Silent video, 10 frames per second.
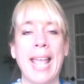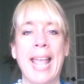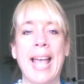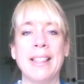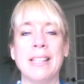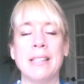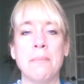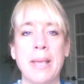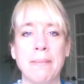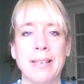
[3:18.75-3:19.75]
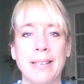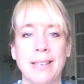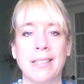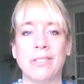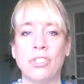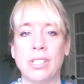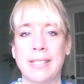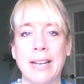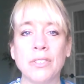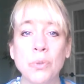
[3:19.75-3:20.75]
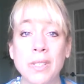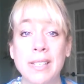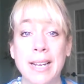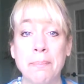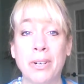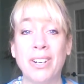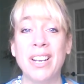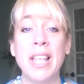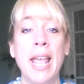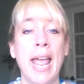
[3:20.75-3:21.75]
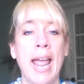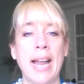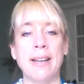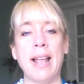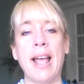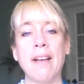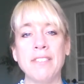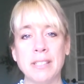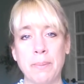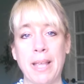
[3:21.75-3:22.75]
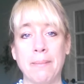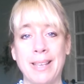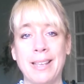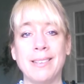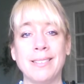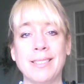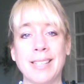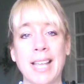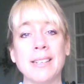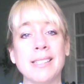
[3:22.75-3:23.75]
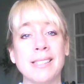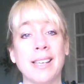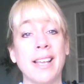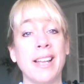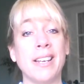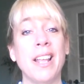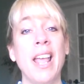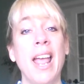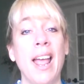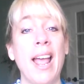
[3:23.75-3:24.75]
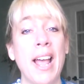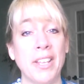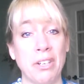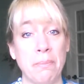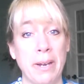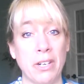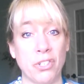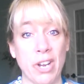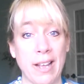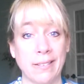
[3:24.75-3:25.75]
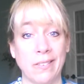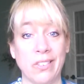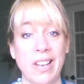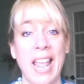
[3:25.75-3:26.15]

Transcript: And then the baby is just down to a diaper. And have this baby skin to skin at your bare chest.